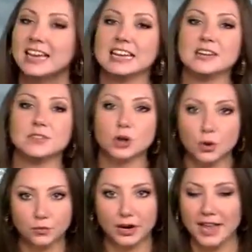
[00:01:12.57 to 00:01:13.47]
even
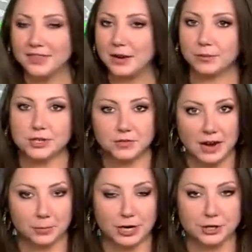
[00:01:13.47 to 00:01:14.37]
overhead that ridge of high
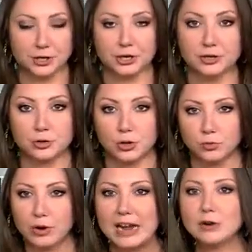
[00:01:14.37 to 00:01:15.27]
pressure and control. And
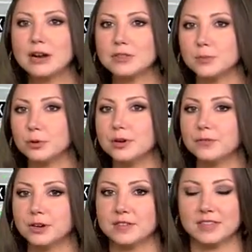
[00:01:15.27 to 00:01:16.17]
right around the
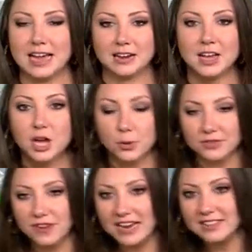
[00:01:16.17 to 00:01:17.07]
periphery of that, we
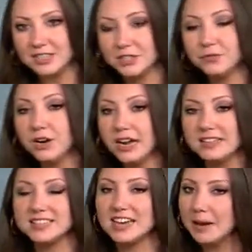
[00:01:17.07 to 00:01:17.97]
find this front.
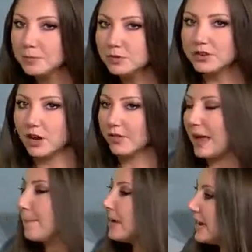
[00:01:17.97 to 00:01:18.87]
It's not moving all
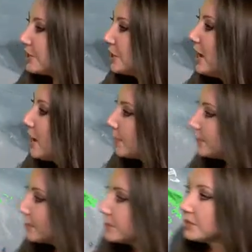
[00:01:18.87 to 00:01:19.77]
that much, but
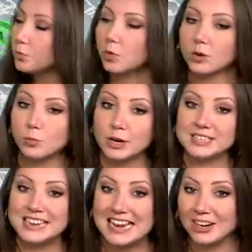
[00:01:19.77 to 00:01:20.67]
there's some more
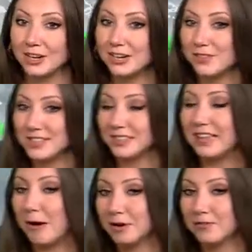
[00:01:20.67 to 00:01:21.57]
moist air here that's
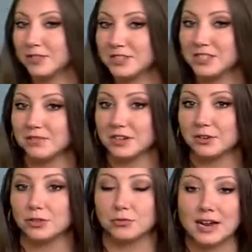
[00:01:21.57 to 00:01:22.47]
allowing for the severe
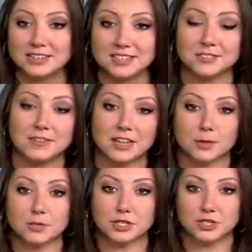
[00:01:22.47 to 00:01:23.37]
threat to
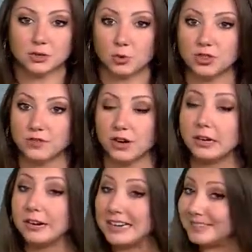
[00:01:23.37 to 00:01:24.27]
develop just to the north of our
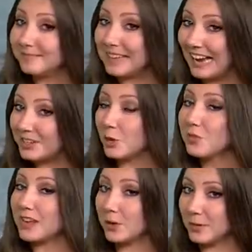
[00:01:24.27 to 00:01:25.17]
area. I don't
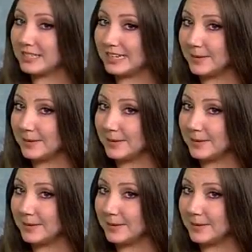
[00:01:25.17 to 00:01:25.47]
think we see